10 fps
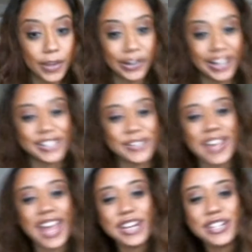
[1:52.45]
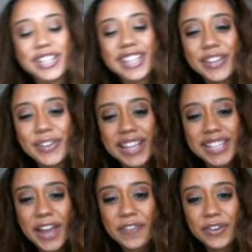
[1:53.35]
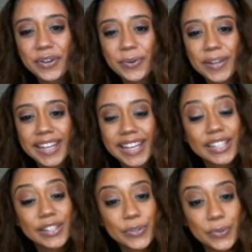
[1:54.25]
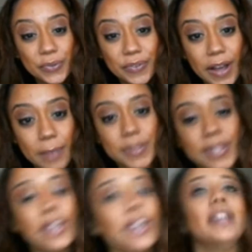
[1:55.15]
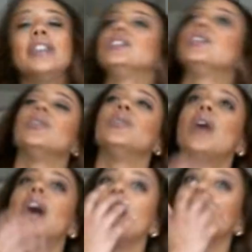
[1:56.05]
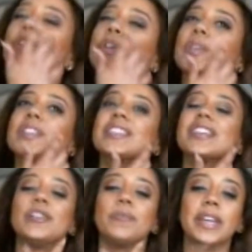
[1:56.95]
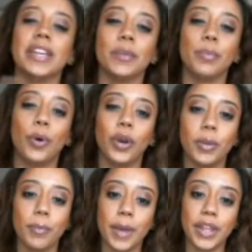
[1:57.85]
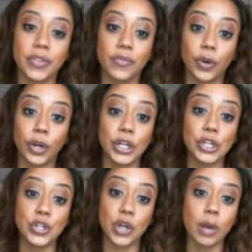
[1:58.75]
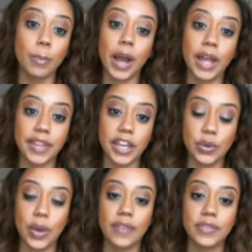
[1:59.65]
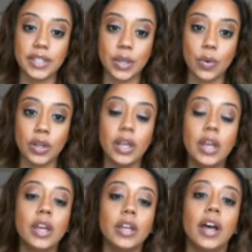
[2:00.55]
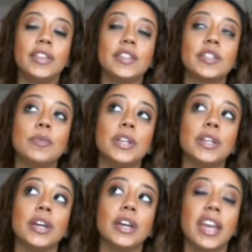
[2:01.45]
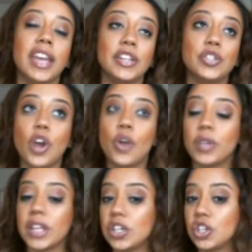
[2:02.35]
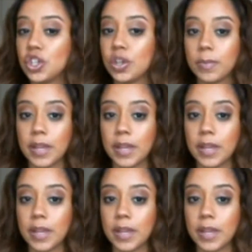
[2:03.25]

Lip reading: All right, so the energy that you guys have for your reading is the Two of Cups. So, you know, this is going to be an important month for a strong bond that you have to someone. This could be a strong relationship